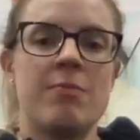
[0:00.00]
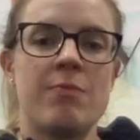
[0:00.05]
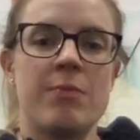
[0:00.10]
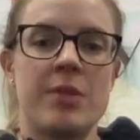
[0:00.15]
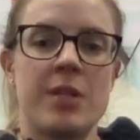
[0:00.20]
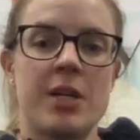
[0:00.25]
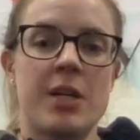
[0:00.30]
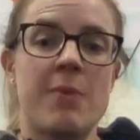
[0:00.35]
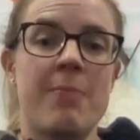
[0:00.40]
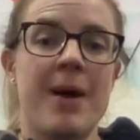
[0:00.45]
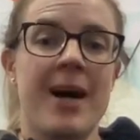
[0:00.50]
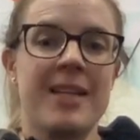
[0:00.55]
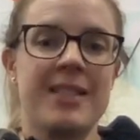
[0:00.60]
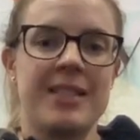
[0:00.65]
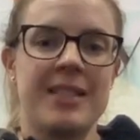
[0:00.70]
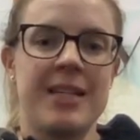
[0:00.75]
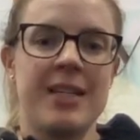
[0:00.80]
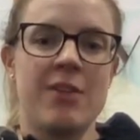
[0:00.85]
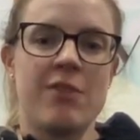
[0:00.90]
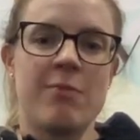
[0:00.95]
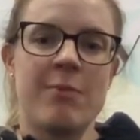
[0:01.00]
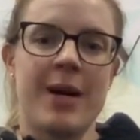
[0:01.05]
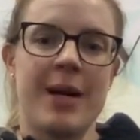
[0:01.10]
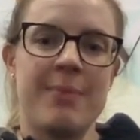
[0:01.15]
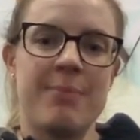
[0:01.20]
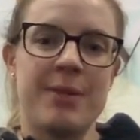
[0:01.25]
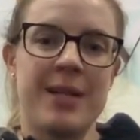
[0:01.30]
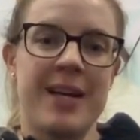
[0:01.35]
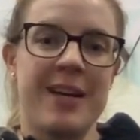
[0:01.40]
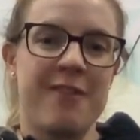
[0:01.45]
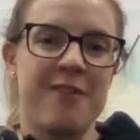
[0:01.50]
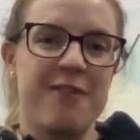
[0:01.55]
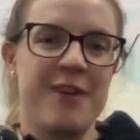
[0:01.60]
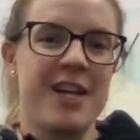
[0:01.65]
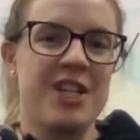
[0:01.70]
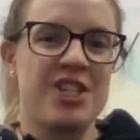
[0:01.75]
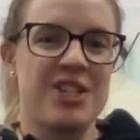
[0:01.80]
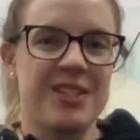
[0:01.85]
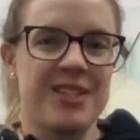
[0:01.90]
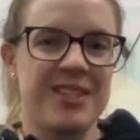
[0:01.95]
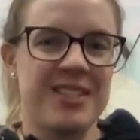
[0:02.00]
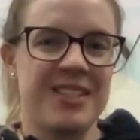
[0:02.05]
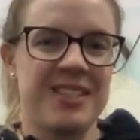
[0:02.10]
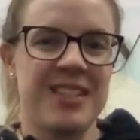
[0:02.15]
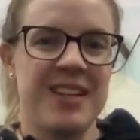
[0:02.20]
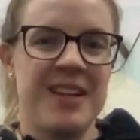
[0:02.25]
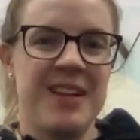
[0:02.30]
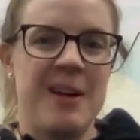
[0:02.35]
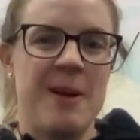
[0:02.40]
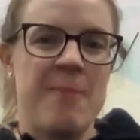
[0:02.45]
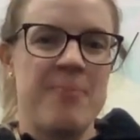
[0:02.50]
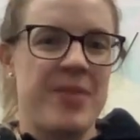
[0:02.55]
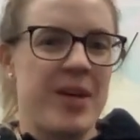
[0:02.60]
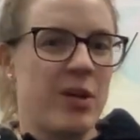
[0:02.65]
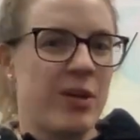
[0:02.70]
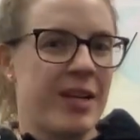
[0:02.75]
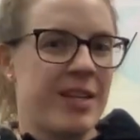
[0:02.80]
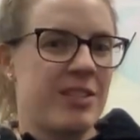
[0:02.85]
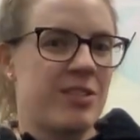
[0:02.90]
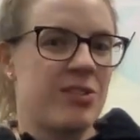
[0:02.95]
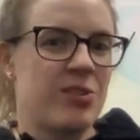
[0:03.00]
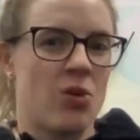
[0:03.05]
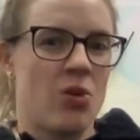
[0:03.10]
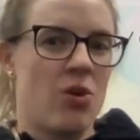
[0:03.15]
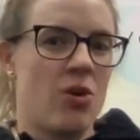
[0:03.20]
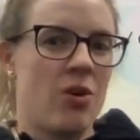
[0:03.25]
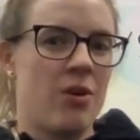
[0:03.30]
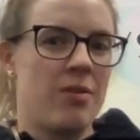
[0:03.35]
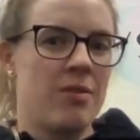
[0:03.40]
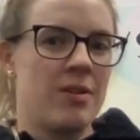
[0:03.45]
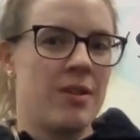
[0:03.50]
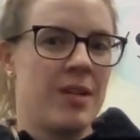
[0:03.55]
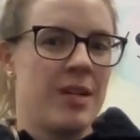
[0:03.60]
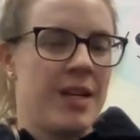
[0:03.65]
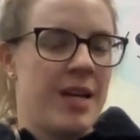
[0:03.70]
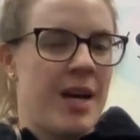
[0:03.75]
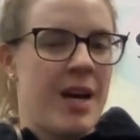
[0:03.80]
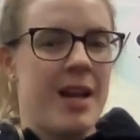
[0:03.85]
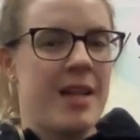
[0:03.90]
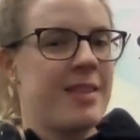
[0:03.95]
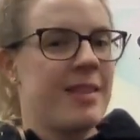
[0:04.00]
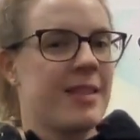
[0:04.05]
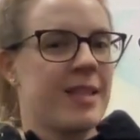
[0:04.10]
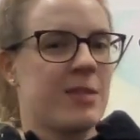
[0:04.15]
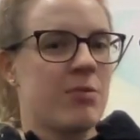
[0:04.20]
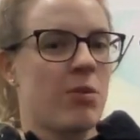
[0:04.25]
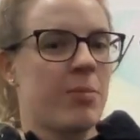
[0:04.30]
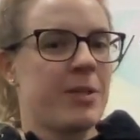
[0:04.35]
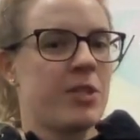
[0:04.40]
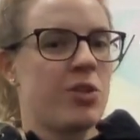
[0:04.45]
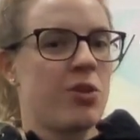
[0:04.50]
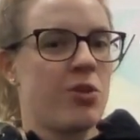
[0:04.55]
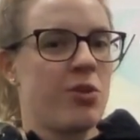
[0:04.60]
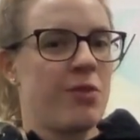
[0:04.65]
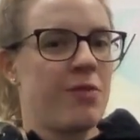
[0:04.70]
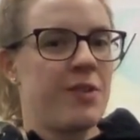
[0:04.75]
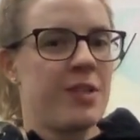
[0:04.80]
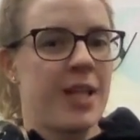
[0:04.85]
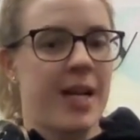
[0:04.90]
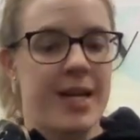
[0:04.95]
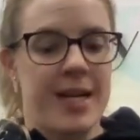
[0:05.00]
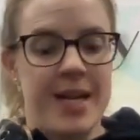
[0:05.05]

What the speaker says: the capacity of my plantar fascias, they'll get sore. And I think that's probably true for like